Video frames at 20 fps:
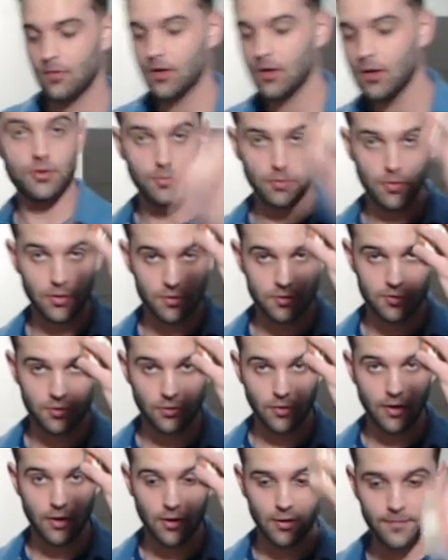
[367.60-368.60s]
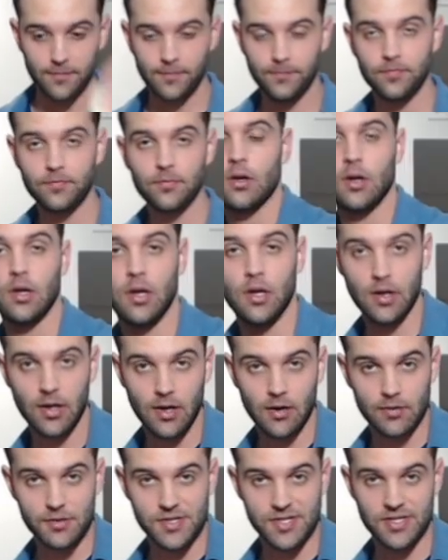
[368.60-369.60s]
some mozzarella, and
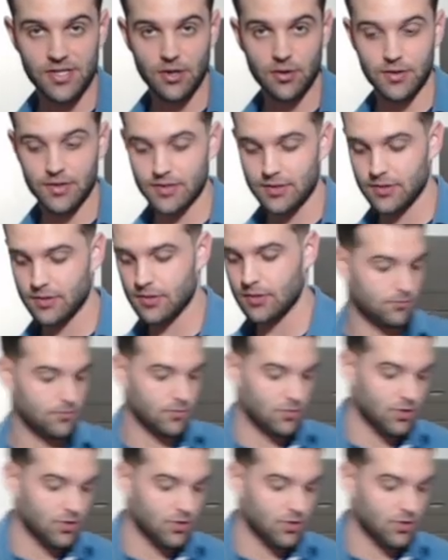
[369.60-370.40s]
our sauce.